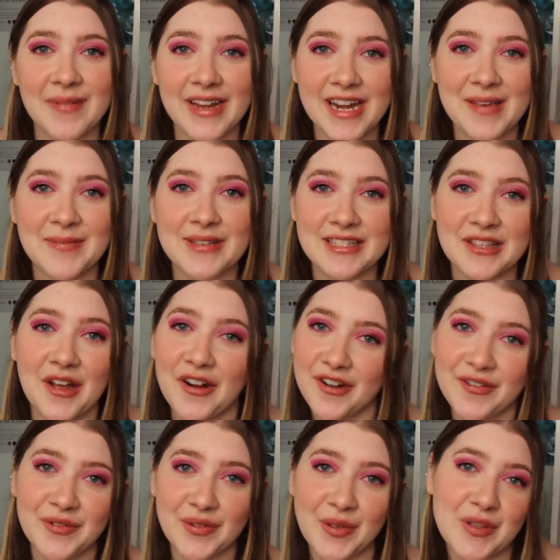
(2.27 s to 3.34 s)
My name is
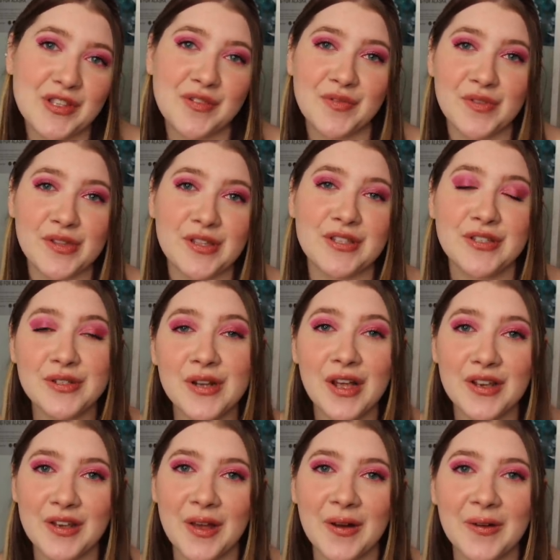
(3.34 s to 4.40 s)
Laura for those of you that do
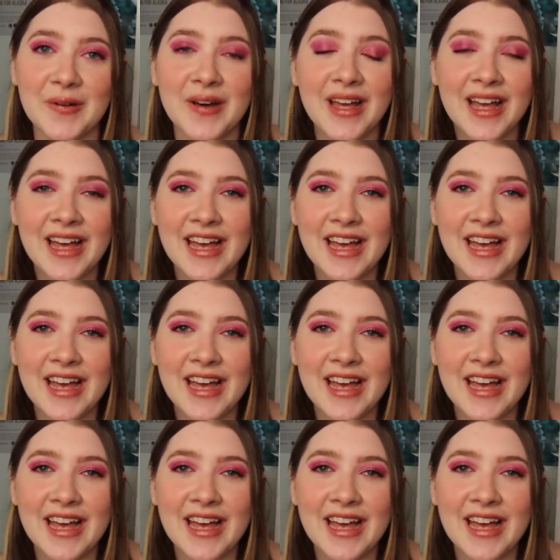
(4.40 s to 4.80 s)
not know,